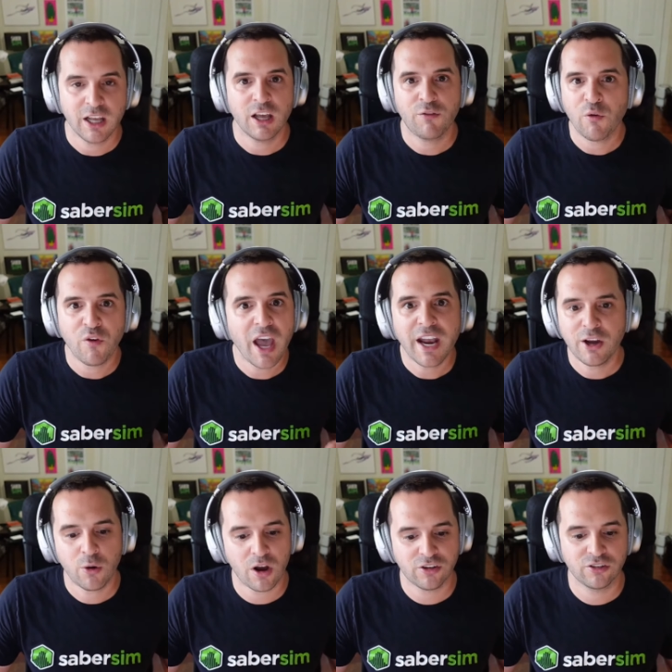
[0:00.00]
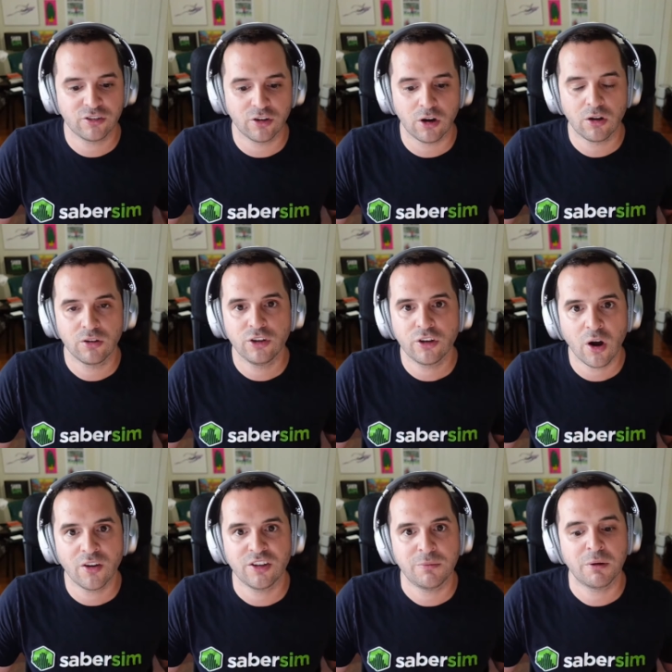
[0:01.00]
If you have any questions at all, you can
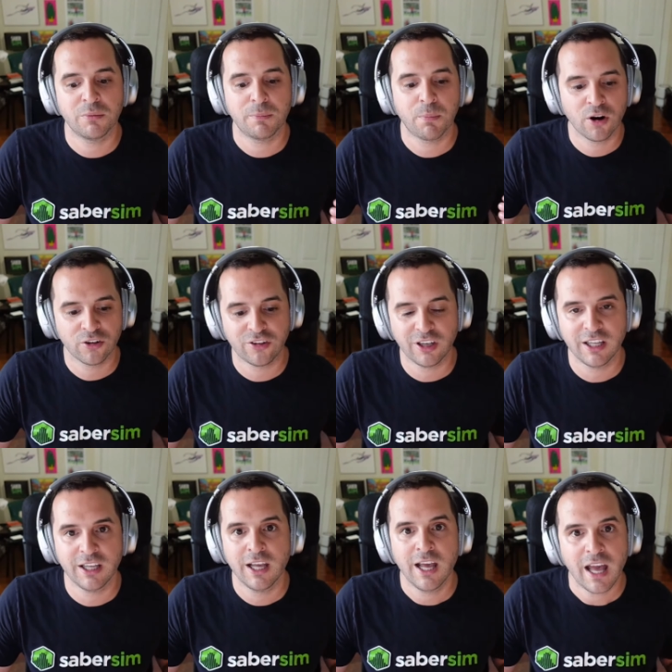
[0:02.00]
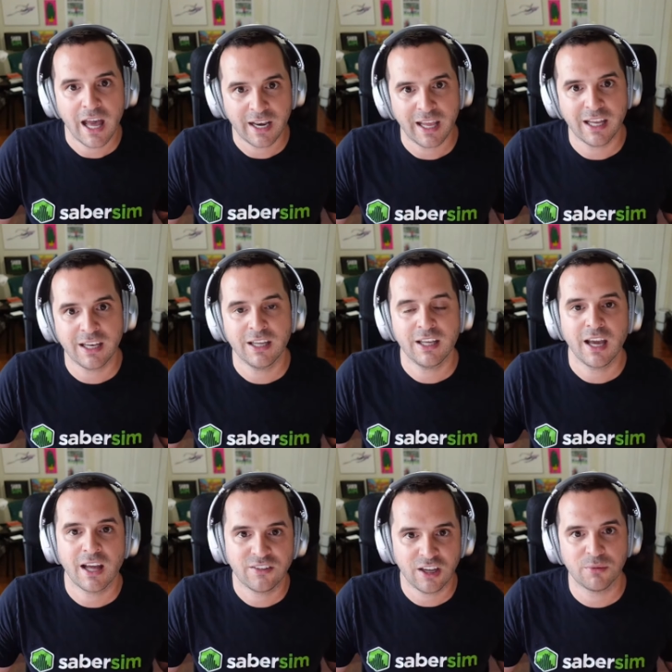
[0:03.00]
always email me personally at
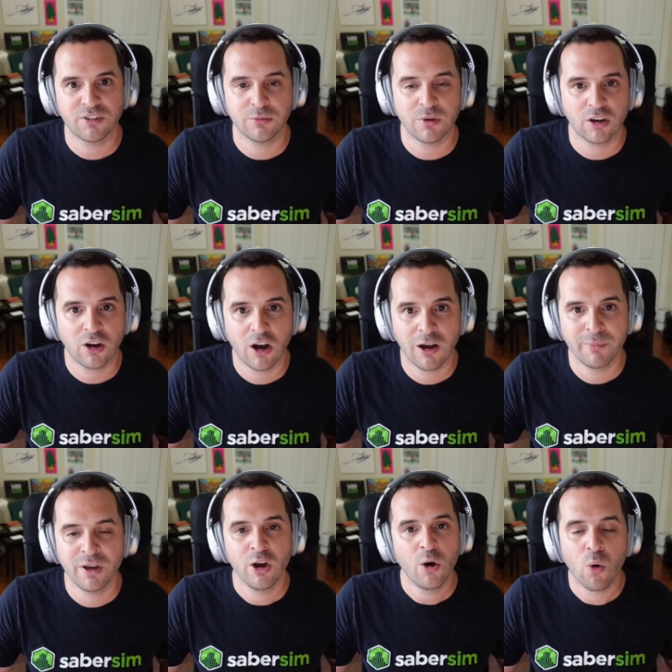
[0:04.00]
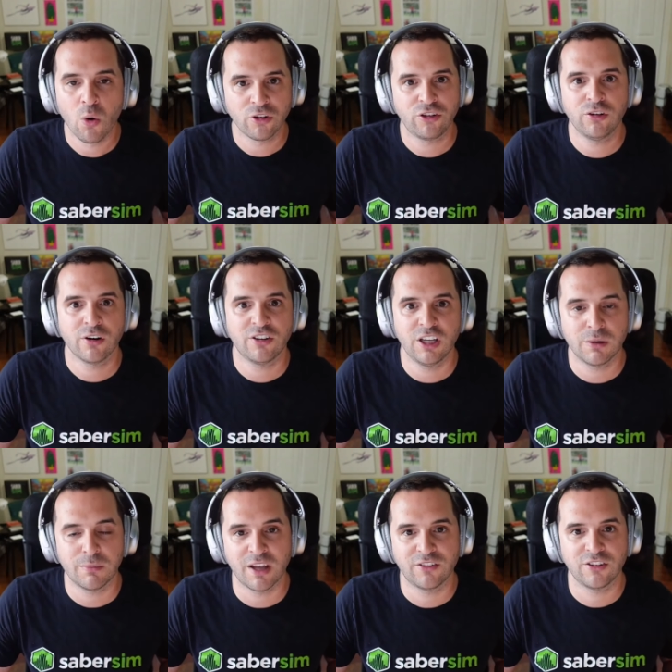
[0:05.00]
andy@sabersim.com or shoot our team a
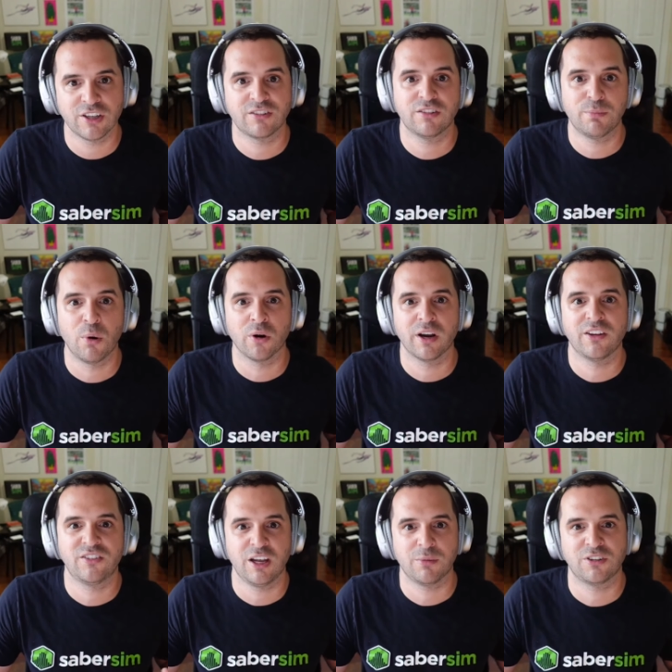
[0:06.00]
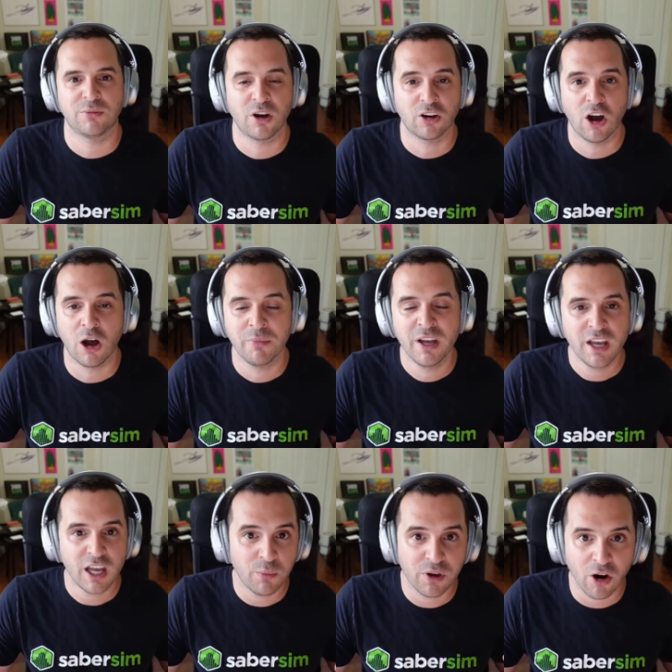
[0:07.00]
message at support@sabersim.com.
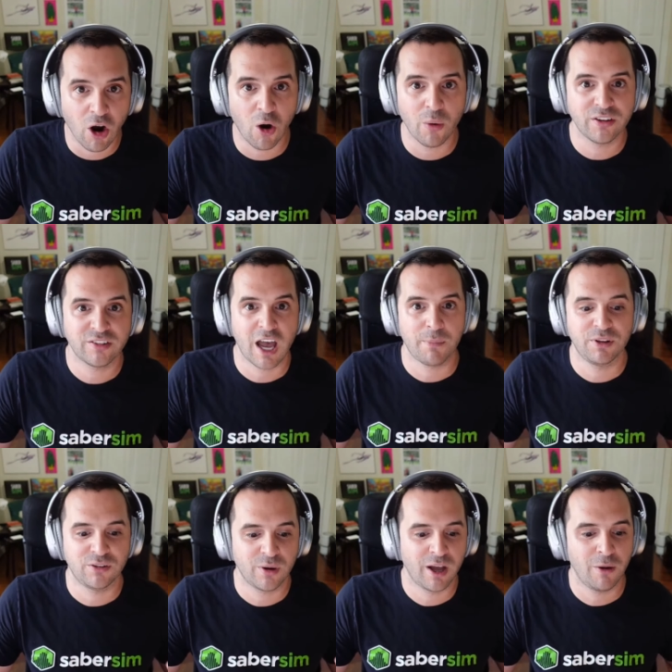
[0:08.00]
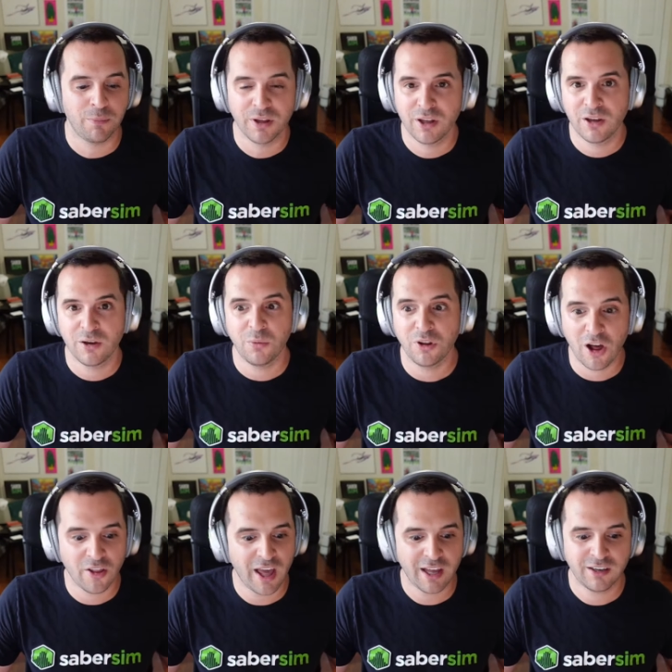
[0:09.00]
And we are always happy to help. With all
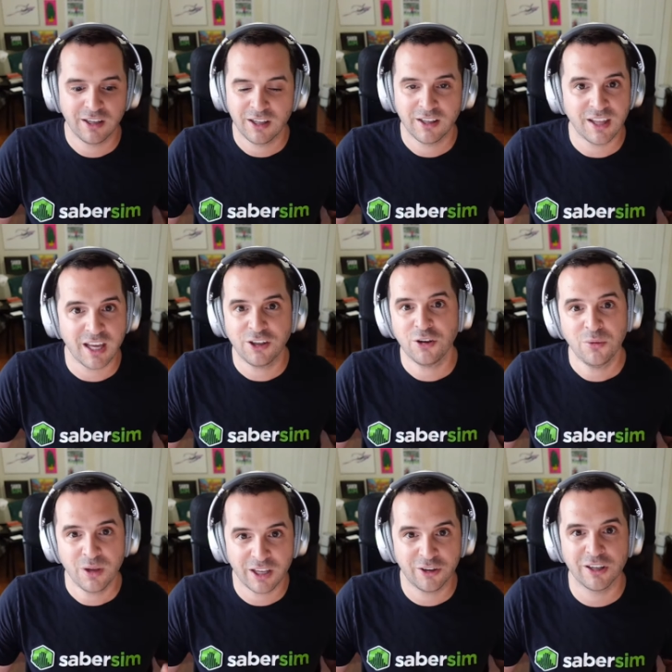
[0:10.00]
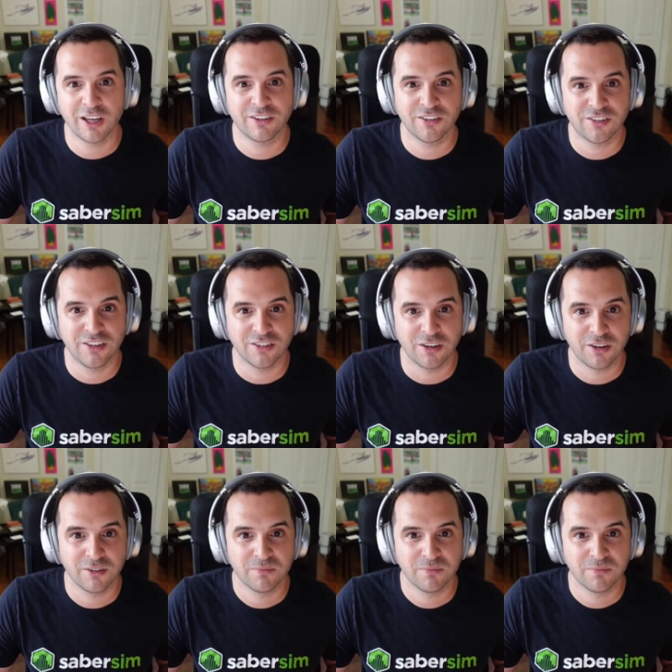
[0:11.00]
that, thank you and good luck this season.